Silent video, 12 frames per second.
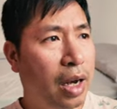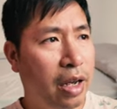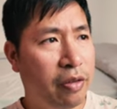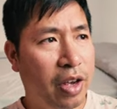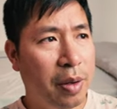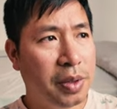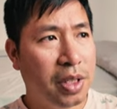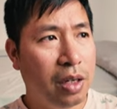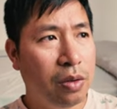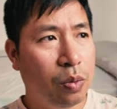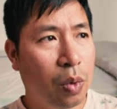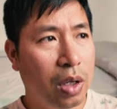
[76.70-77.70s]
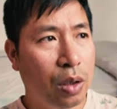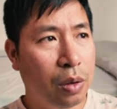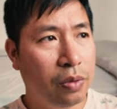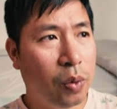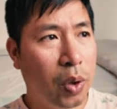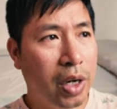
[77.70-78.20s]
I have Amazon
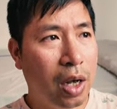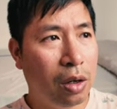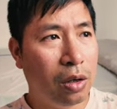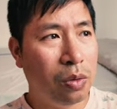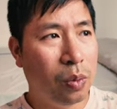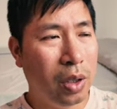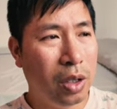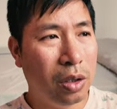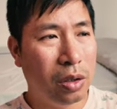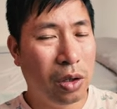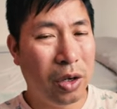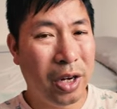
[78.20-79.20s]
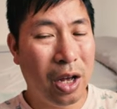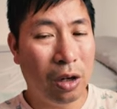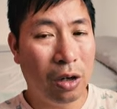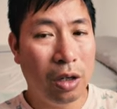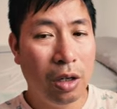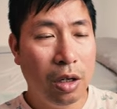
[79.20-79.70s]
$140,
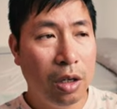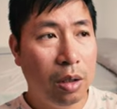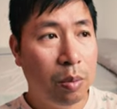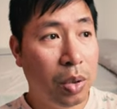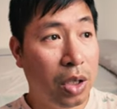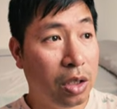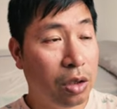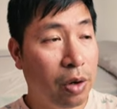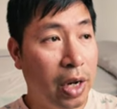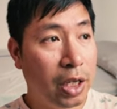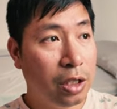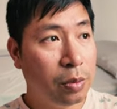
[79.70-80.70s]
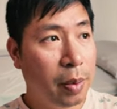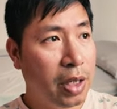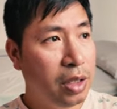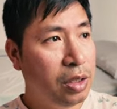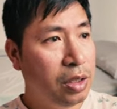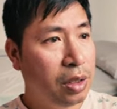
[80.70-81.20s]
$130 put credit
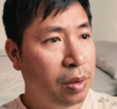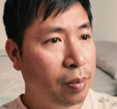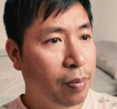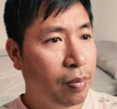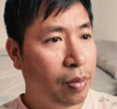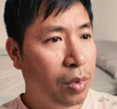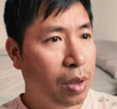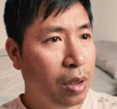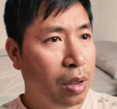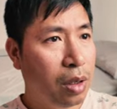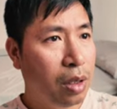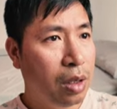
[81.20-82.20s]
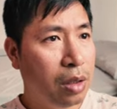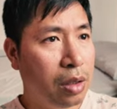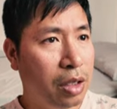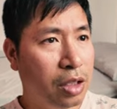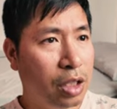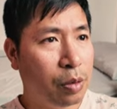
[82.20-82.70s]
spreads.
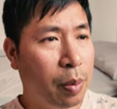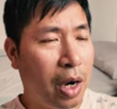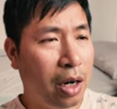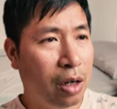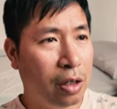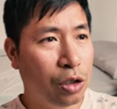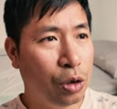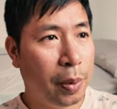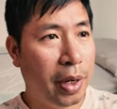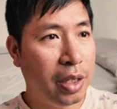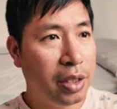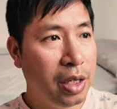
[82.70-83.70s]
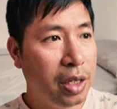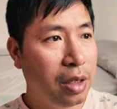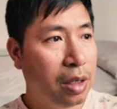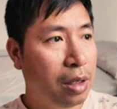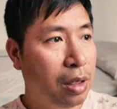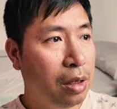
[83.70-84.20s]
These expire October
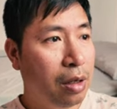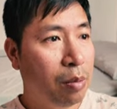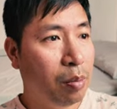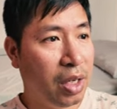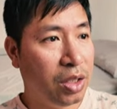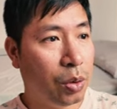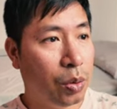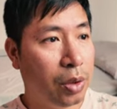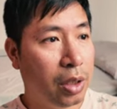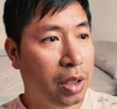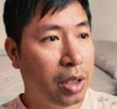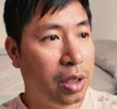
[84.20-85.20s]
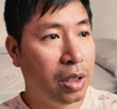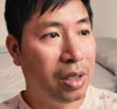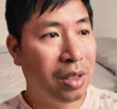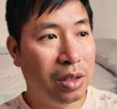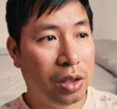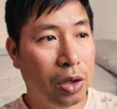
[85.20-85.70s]
18. My total
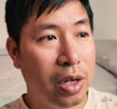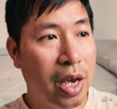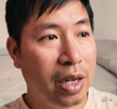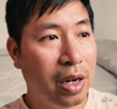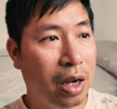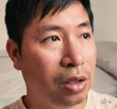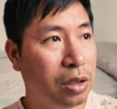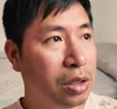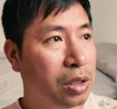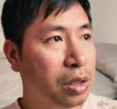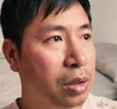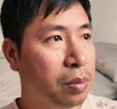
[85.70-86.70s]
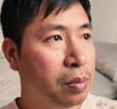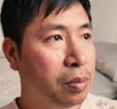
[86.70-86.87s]
return, $38.